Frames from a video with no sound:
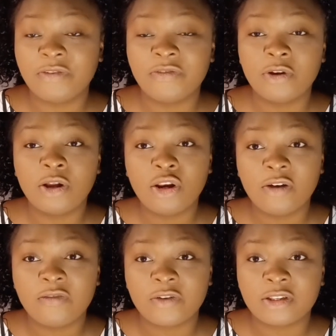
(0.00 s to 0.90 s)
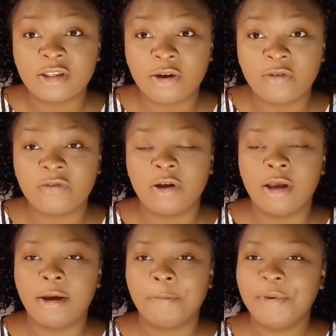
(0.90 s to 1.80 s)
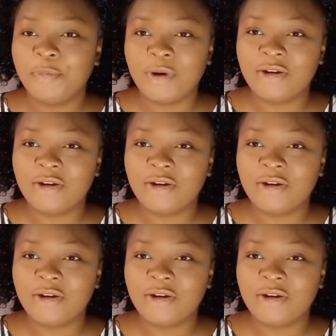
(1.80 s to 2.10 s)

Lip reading: If you don't love yourself, people